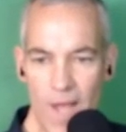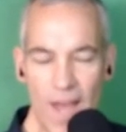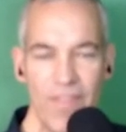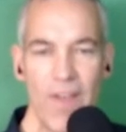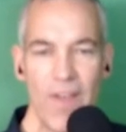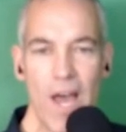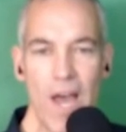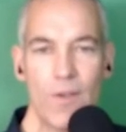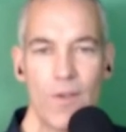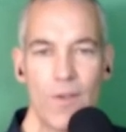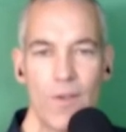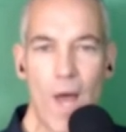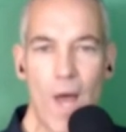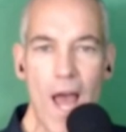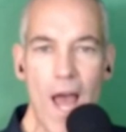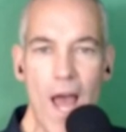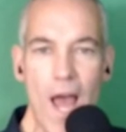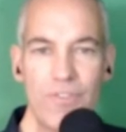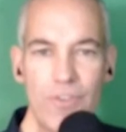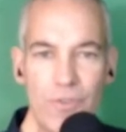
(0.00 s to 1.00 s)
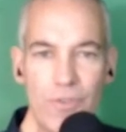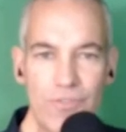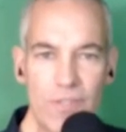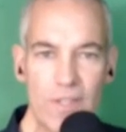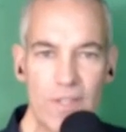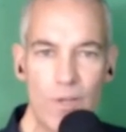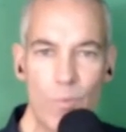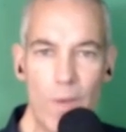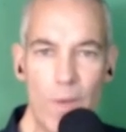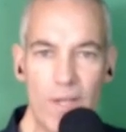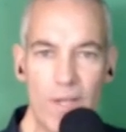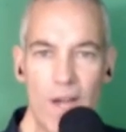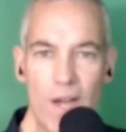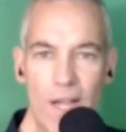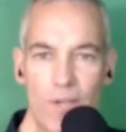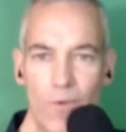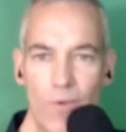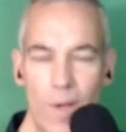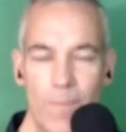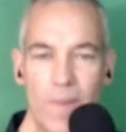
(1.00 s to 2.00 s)
I thought, well, I was used to the
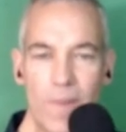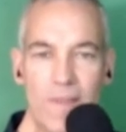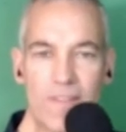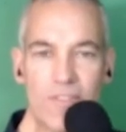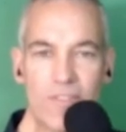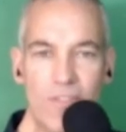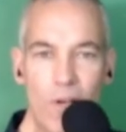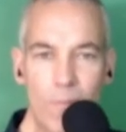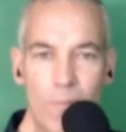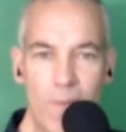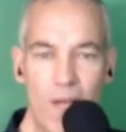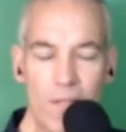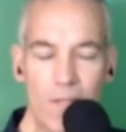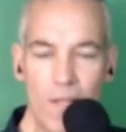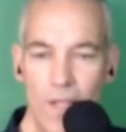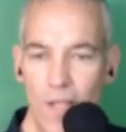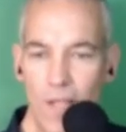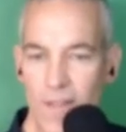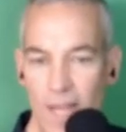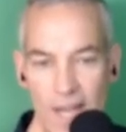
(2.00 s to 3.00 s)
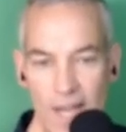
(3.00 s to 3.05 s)
winter. I grew up in the snow belt.